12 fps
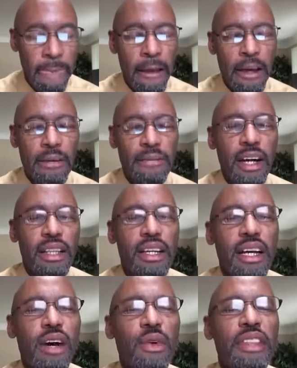Father God,
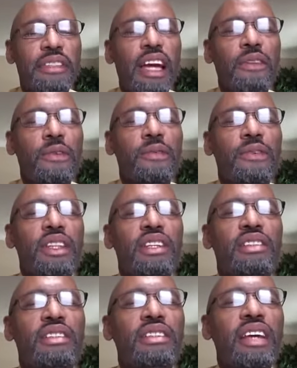we're thankful for this
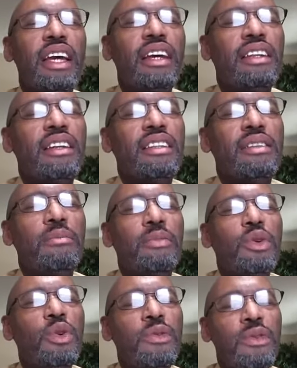day, another
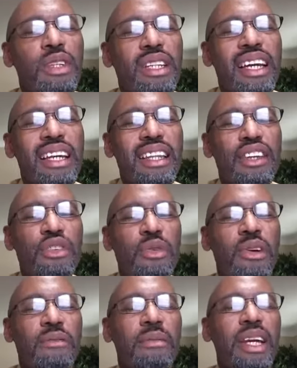beautiful day that you have
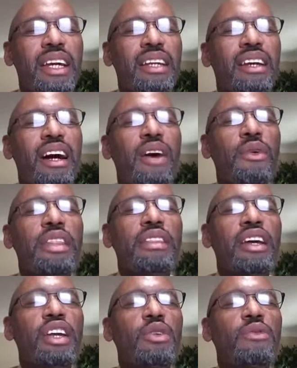made. God, we thank you
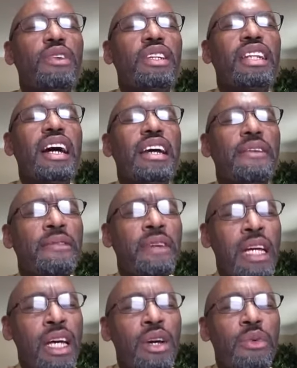for life.
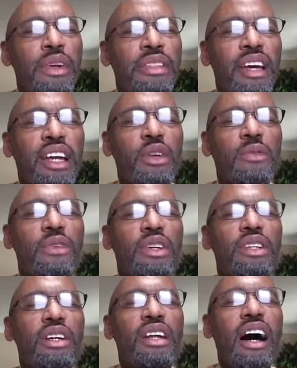We thank you for another
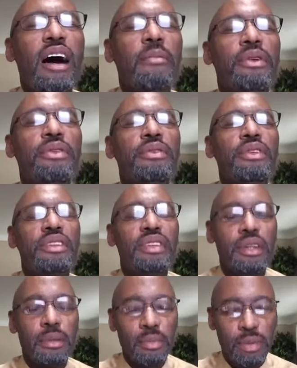opportunity to
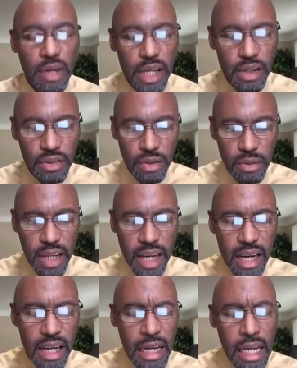praise you, God.
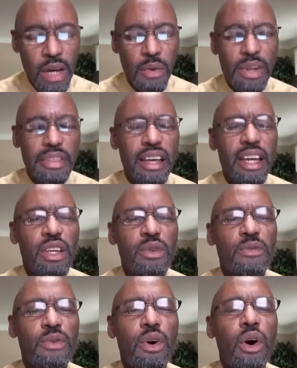We thank you for
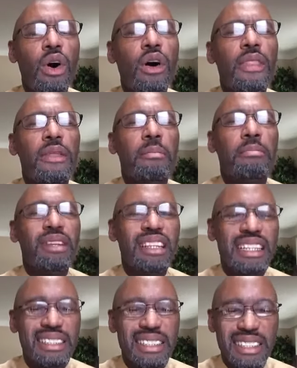all the
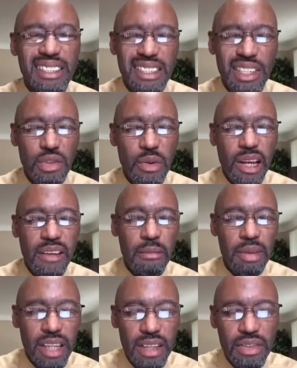blessings that you have
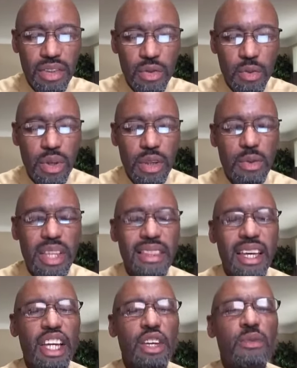blessed us with. We thank
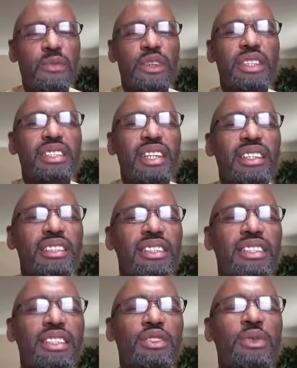you for sustenance.
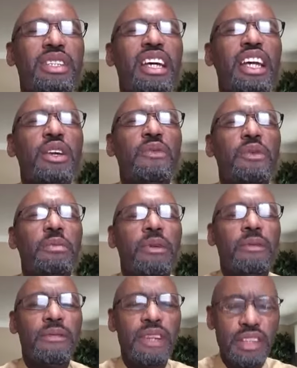We thank you for
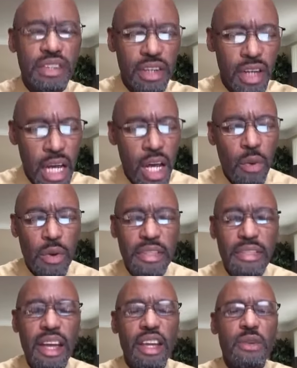provision. We thank
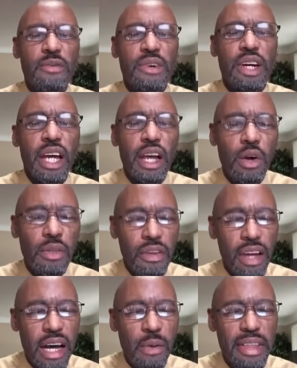you for health, God.
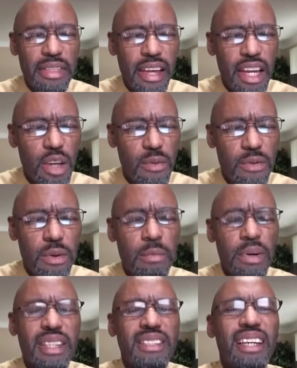We thank you for
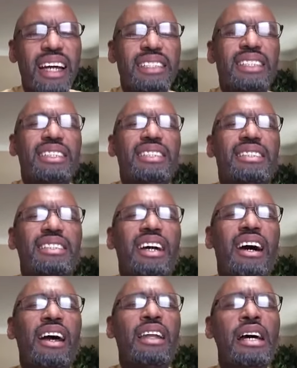protecting us, God,
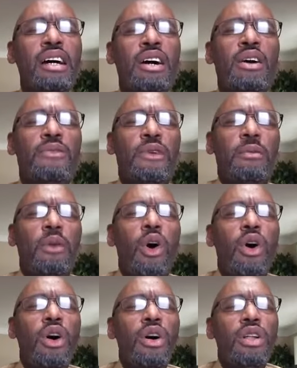from
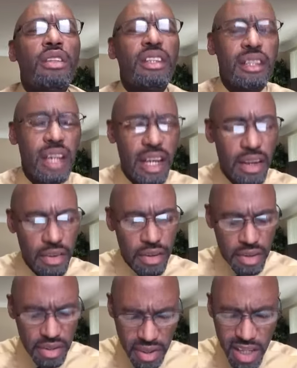all the dangers
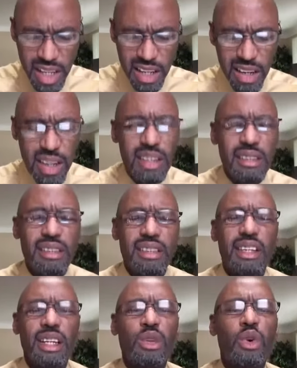seen and unseen,
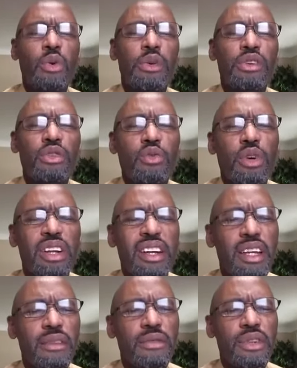Lord. We just want to give
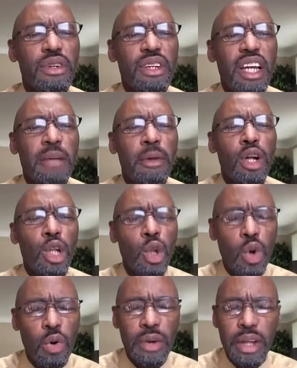your name
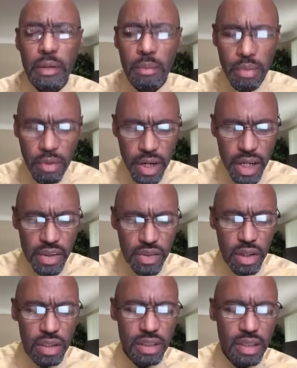glory and praise on
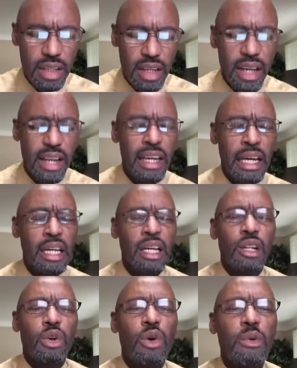today.
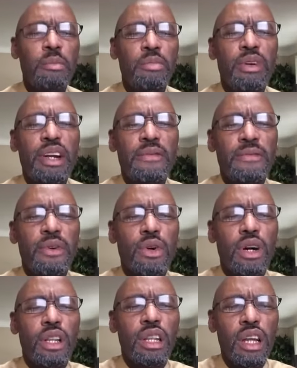Lord, we pray for our
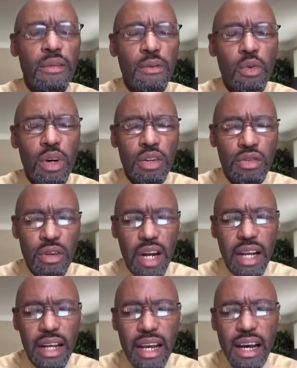loved ones right
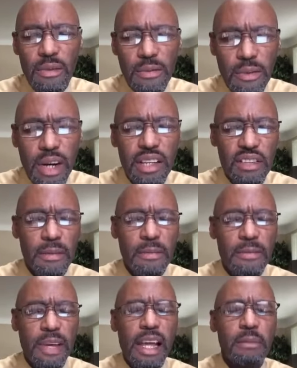now, friends and
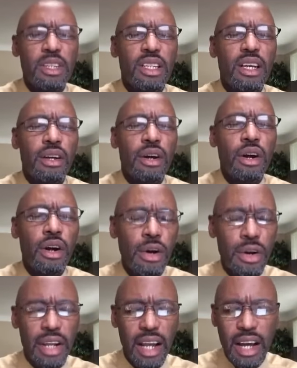family that are hurting,
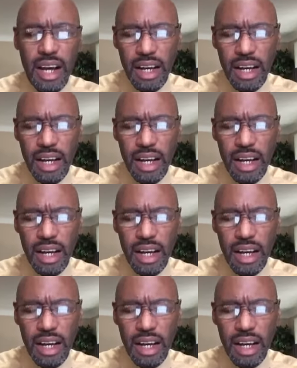God.